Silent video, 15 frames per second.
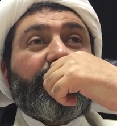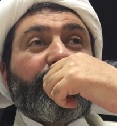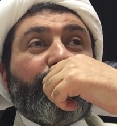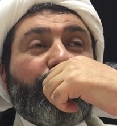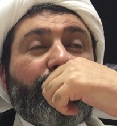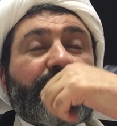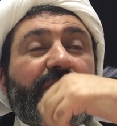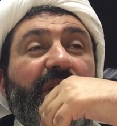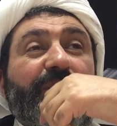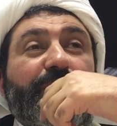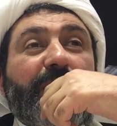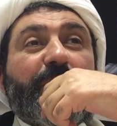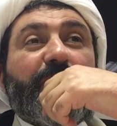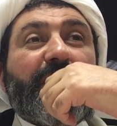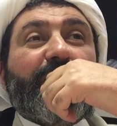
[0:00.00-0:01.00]
Most of
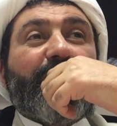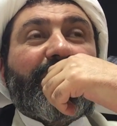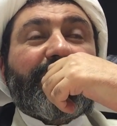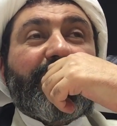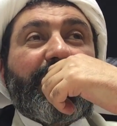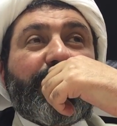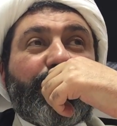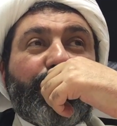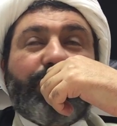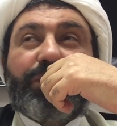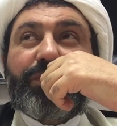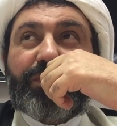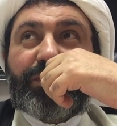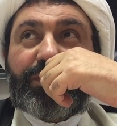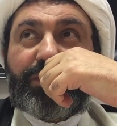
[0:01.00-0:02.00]
people, what they
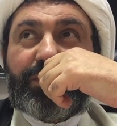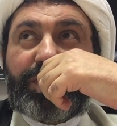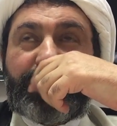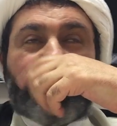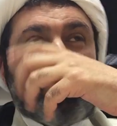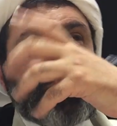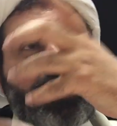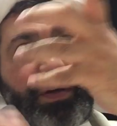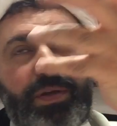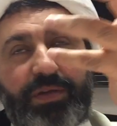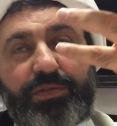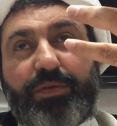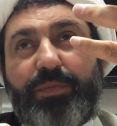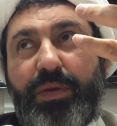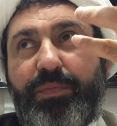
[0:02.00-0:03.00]
do, which is
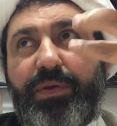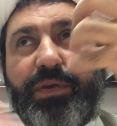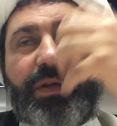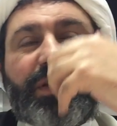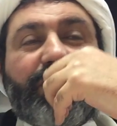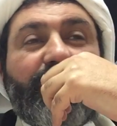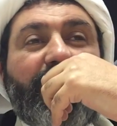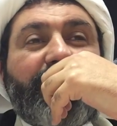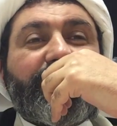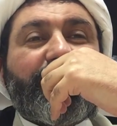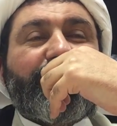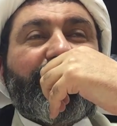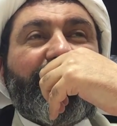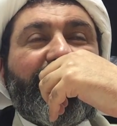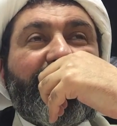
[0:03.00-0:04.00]
also maybe
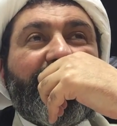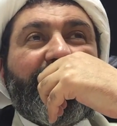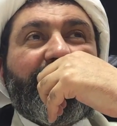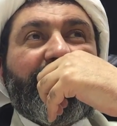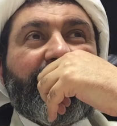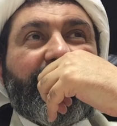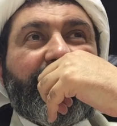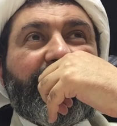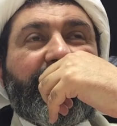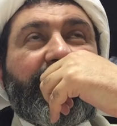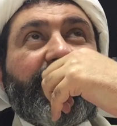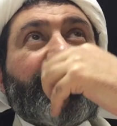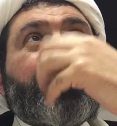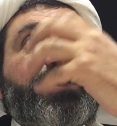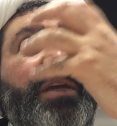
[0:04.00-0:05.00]
advisable,
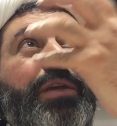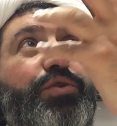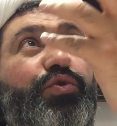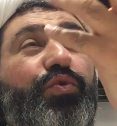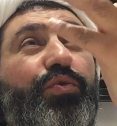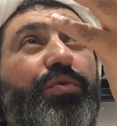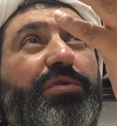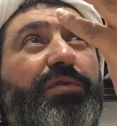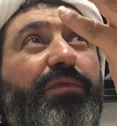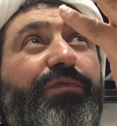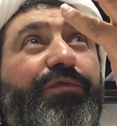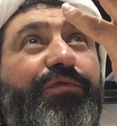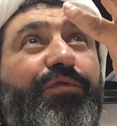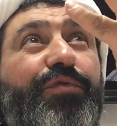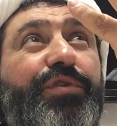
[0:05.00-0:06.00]
is they choose
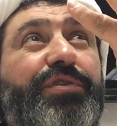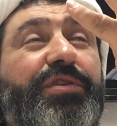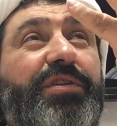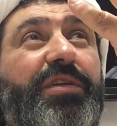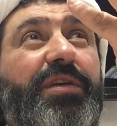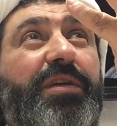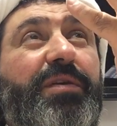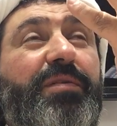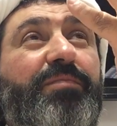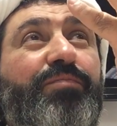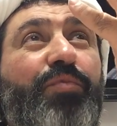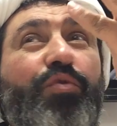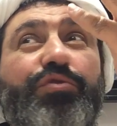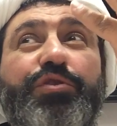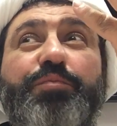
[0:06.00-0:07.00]
40
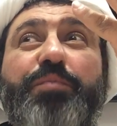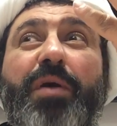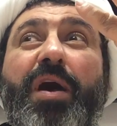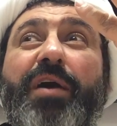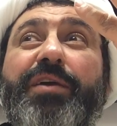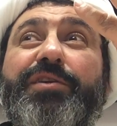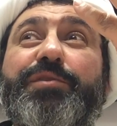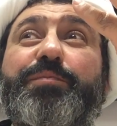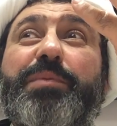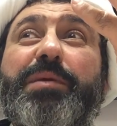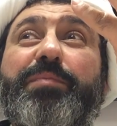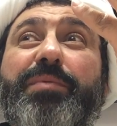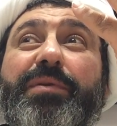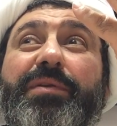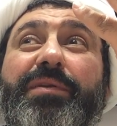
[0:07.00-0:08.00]
most pious
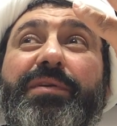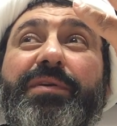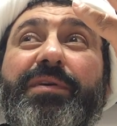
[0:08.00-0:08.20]
people